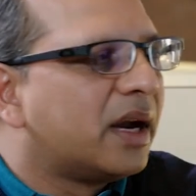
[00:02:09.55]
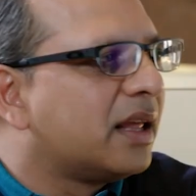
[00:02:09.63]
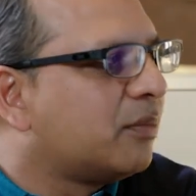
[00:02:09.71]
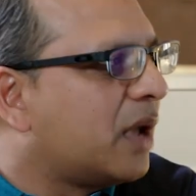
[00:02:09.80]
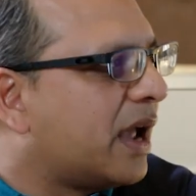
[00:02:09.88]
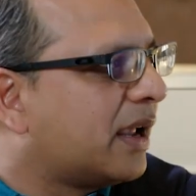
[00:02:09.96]
But I,
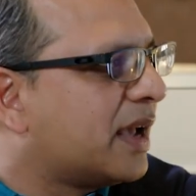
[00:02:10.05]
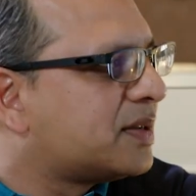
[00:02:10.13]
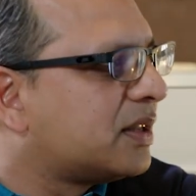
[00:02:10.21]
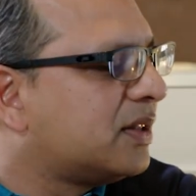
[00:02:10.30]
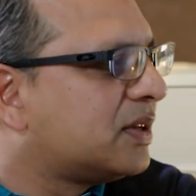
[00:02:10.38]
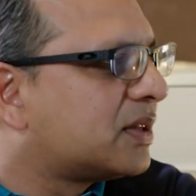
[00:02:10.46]
I,
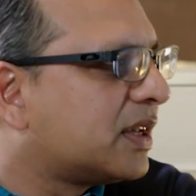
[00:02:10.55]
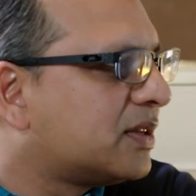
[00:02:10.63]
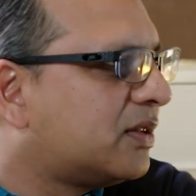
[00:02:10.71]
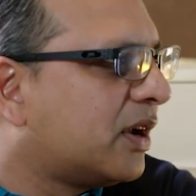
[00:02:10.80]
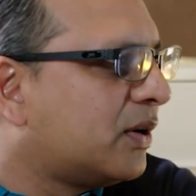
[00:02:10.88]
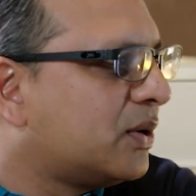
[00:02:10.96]
guess in this
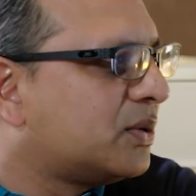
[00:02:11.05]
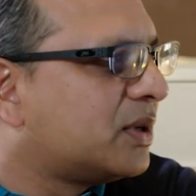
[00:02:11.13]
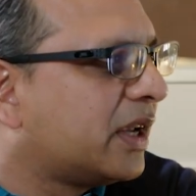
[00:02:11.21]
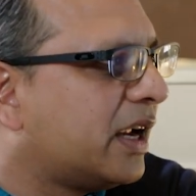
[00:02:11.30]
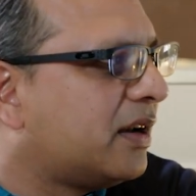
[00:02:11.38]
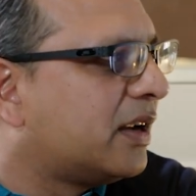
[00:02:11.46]
case, they're
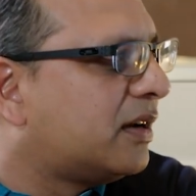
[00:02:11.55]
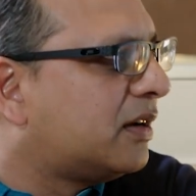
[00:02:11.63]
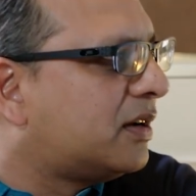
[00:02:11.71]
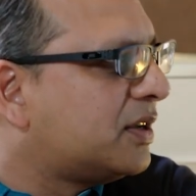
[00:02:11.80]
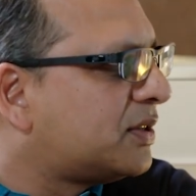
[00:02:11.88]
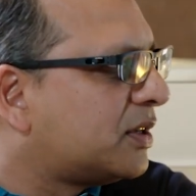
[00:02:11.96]
using 8080
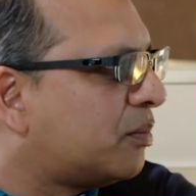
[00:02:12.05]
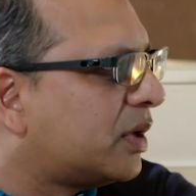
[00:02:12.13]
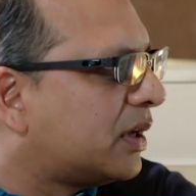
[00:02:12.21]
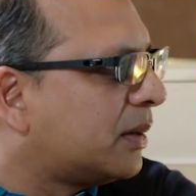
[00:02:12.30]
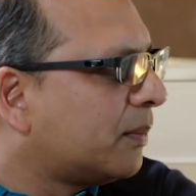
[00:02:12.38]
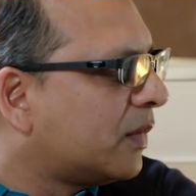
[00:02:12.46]

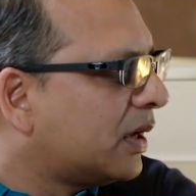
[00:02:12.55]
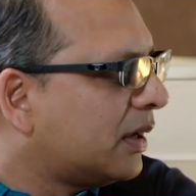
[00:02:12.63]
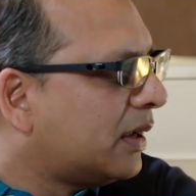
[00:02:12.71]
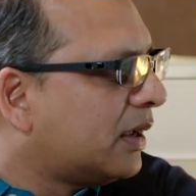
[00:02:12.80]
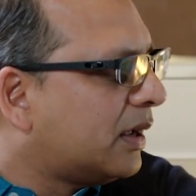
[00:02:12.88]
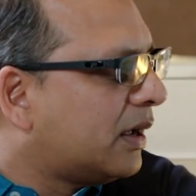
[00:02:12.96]
TCP.
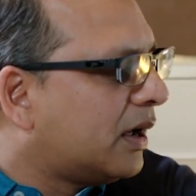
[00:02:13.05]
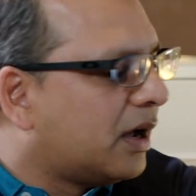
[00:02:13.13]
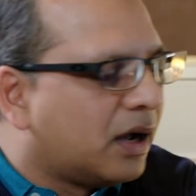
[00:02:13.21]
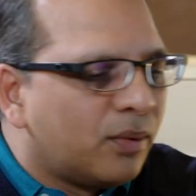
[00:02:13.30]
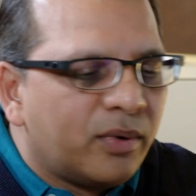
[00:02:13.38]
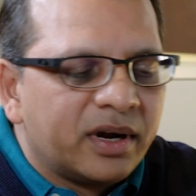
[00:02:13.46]

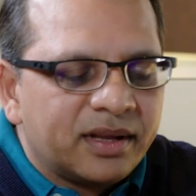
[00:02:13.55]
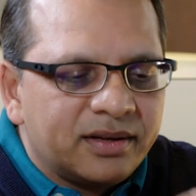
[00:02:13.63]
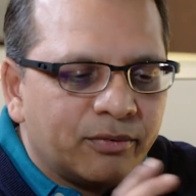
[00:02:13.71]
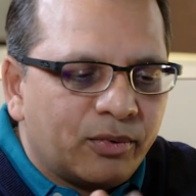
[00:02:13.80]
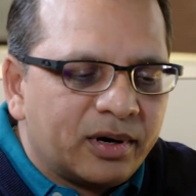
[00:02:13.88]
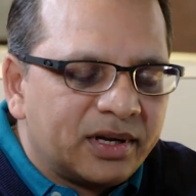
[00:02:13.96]
Uh, what, it,
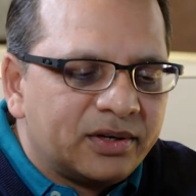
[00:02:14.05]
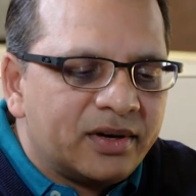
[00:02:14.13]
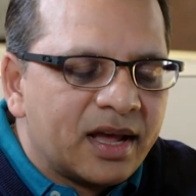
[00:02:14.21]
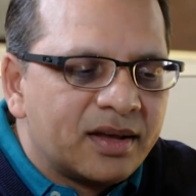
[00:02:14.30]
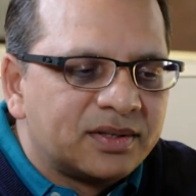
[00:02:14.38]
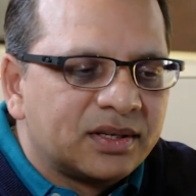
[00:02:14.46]
what it
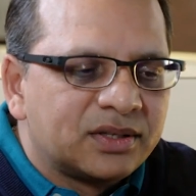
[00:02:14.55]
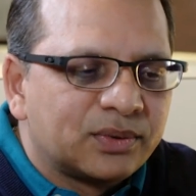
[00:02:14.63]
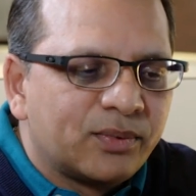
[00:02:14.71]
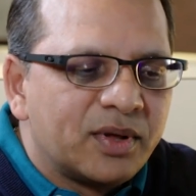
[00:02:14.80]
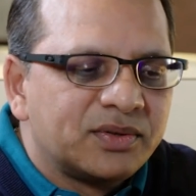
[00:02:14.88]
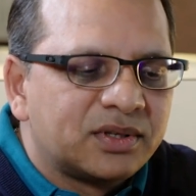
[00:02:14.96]
does is
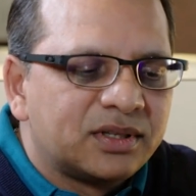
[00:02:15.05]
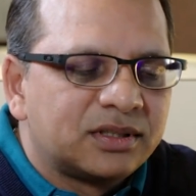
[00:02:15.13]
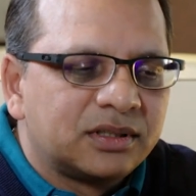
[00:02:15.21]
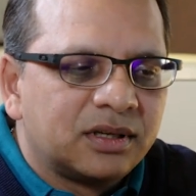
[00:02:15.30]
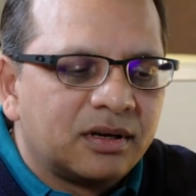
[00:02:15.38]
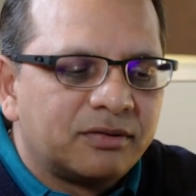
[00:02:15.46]
once
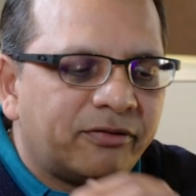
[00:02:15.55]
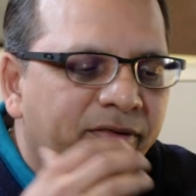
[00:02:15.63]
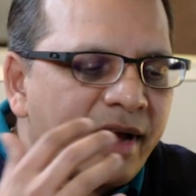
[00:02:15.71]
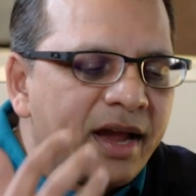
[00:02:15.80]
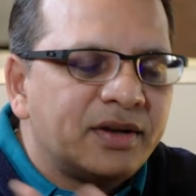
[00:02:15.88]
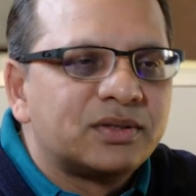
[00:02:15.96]
it uh,
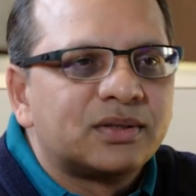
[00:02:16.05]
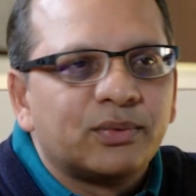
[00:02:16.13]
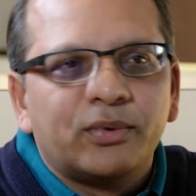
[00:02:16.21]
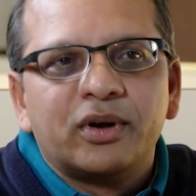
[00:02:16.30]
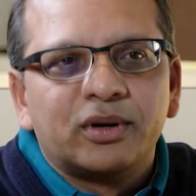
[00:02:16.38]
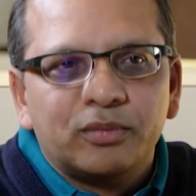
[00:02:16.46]
finds the
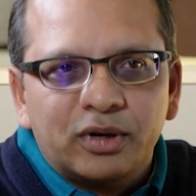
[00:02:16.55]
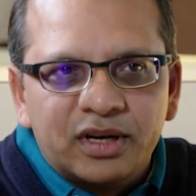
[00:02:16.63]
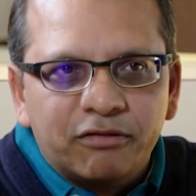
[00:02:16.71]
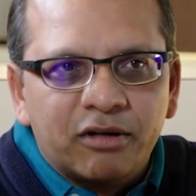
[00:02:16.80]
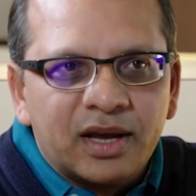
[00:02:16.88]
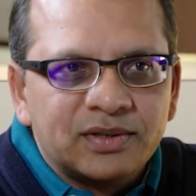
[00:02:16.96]
vulnerable
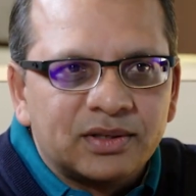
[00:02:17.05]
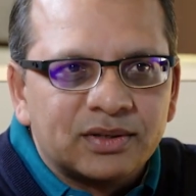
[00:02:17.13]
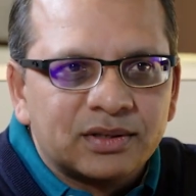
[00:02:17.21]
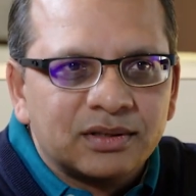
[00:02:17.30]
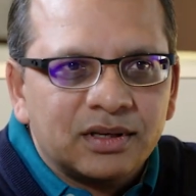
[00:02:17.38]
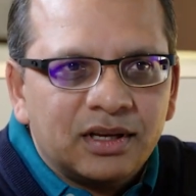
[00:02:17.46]

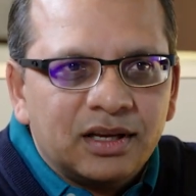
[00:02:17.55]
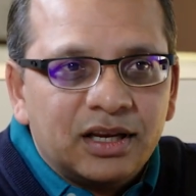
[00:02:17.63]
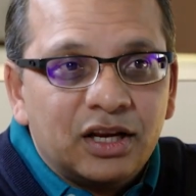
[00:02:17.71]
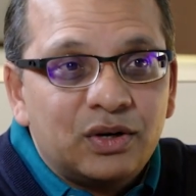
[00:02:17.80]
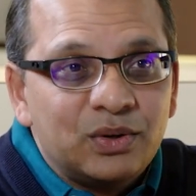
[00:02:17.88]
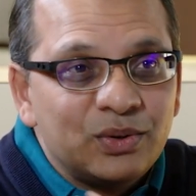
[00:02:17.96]
devices,
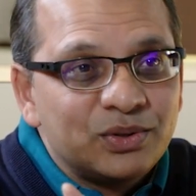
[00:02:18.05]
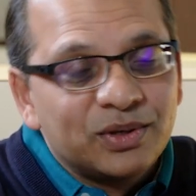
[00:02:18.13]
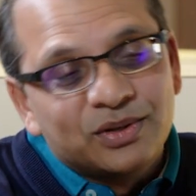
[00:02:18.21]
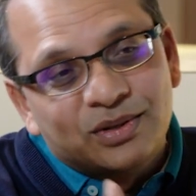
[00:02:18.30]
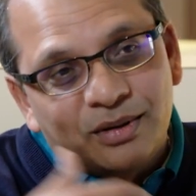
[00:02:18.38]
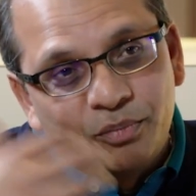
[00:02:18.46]
it
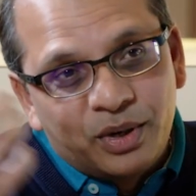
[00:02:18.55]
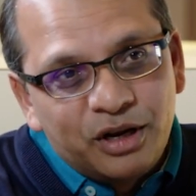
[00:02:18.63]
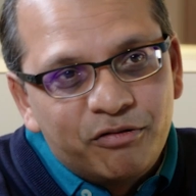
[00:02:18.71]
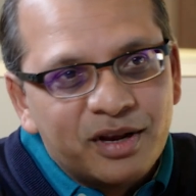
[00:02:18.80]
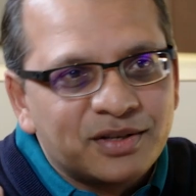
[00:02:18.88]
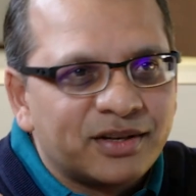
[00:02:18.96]
uses the
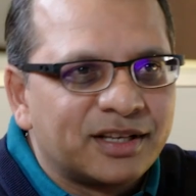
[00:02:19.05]
previous